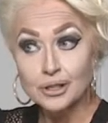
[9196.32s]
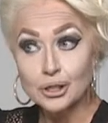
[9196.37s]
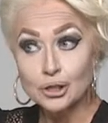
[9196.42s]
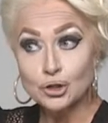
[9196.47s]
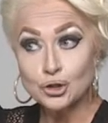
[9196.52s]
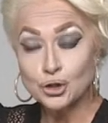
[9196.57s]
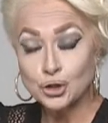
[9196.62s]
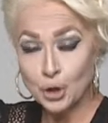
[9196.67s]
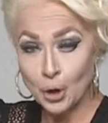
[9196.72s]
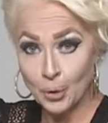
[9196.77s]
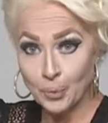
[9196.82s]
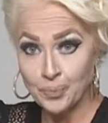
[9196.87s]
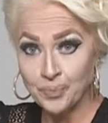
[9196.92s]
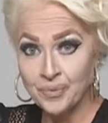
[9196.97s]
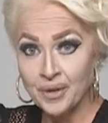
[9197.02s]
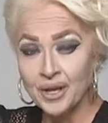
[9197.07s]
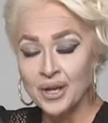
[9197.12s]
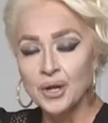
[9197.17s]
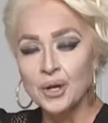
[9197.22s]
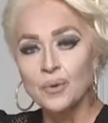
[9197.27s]
So
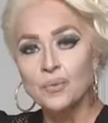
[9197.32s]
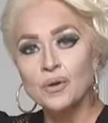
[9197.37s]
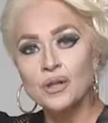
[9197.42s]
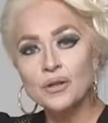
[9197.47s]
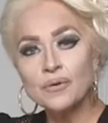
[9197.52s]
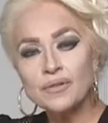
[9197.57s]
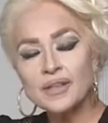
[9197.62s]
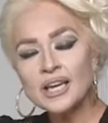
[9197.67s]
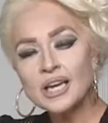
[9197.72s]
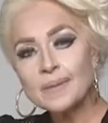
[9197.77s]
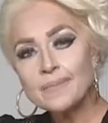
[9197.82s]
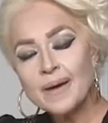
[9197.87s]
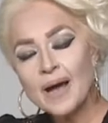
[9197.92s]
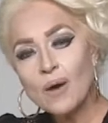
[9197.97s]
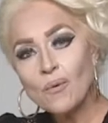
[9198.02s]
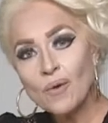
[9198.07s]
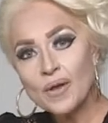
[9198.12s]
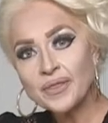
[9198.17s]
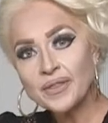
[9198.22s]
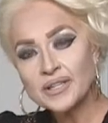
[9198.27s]
when you think
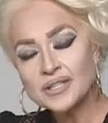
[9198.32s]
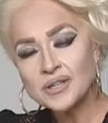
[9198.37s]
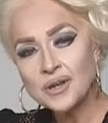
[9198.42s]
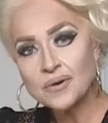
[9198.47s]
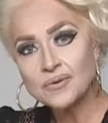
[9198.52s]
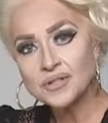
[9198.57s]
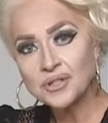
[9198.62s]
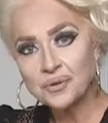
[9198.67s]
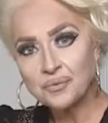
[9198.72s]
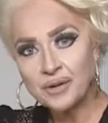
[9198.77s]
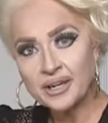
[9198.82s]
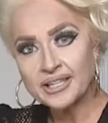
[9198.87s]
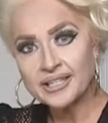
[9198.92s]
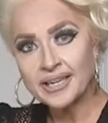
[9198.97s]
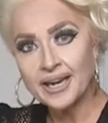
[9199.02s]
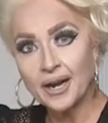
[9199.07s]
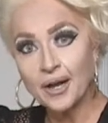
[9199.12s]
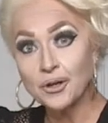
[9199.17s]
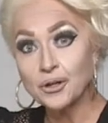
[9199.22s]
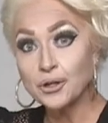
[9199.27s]
about what this goes in
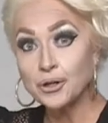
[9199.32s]
retail,